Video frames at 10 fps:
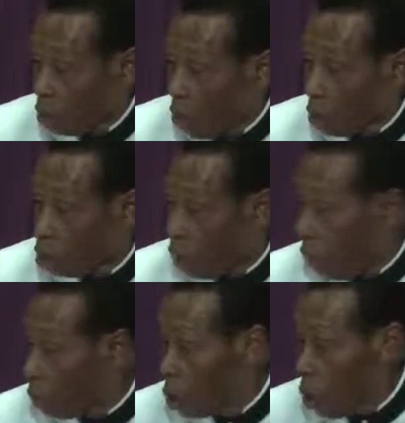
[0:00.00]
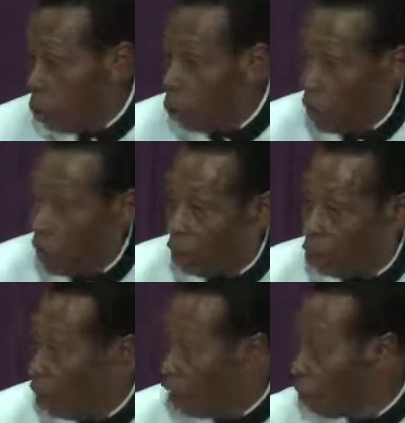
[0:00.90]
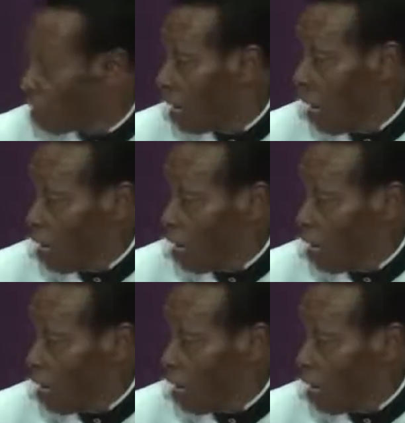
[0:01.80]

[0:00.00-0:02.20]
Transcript: Don't try to compare yourself with the